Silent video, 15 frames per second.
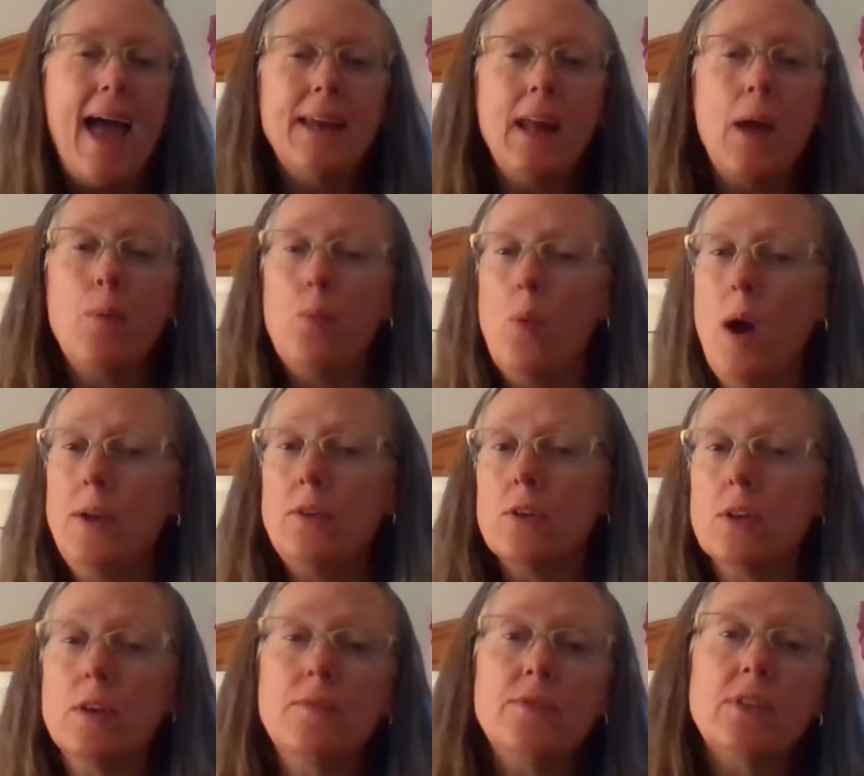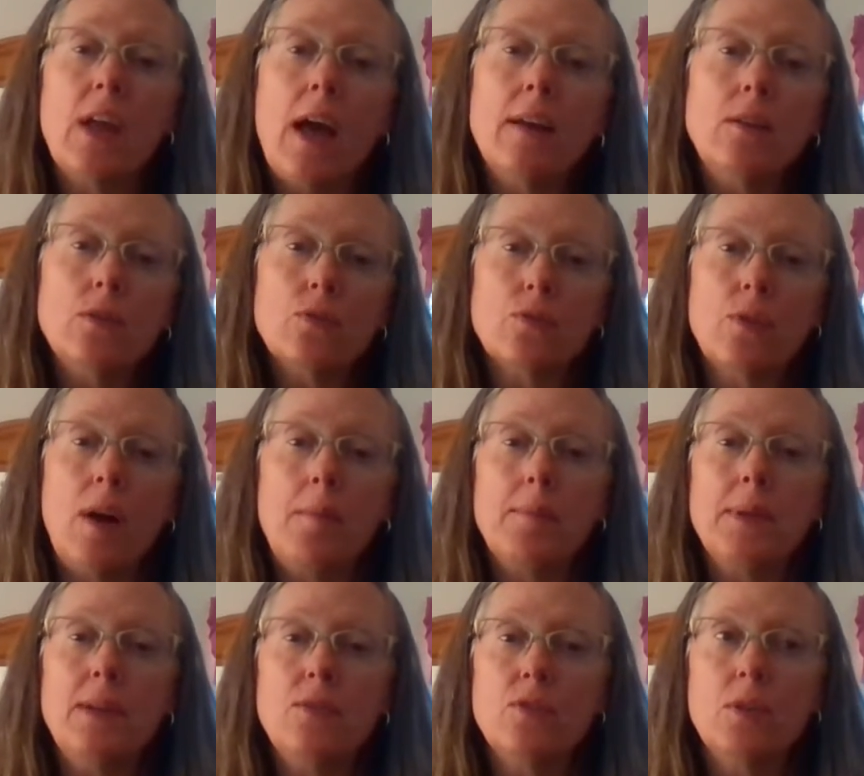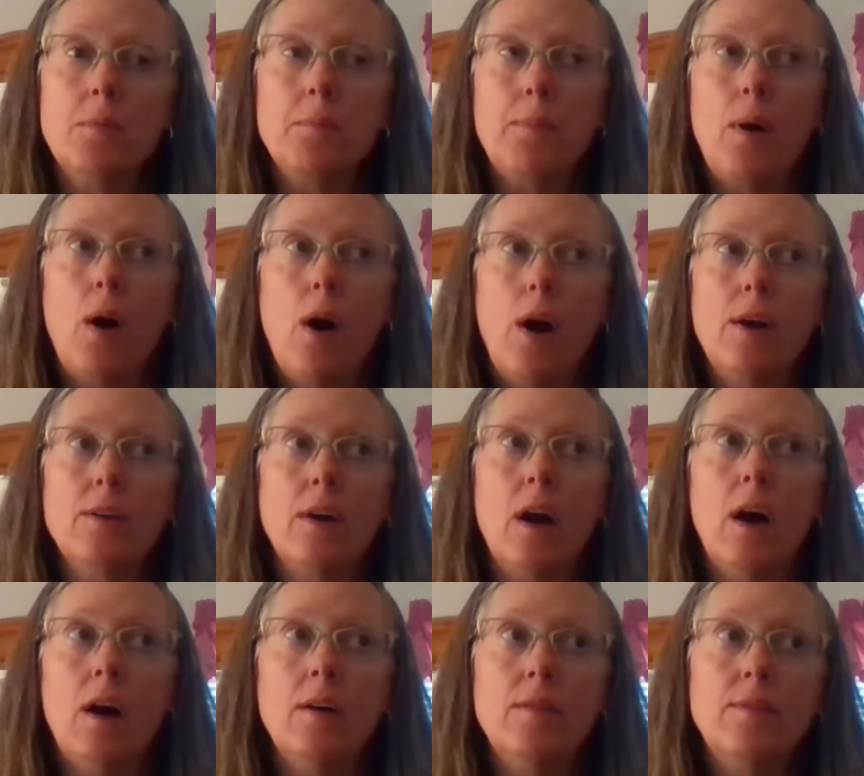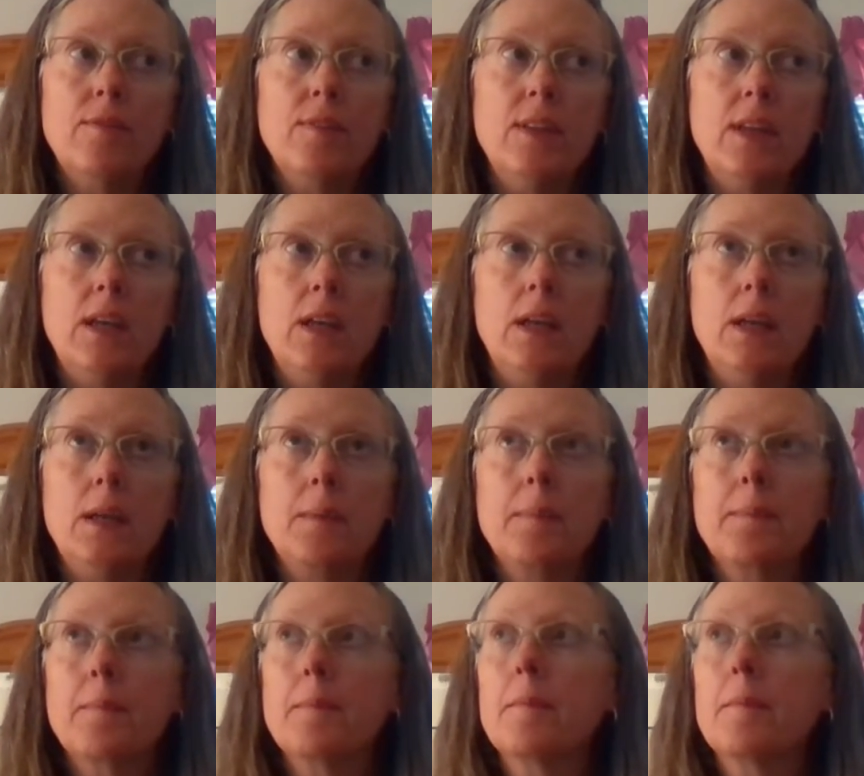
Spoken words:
And I wonder if Donald Trump isn't part of the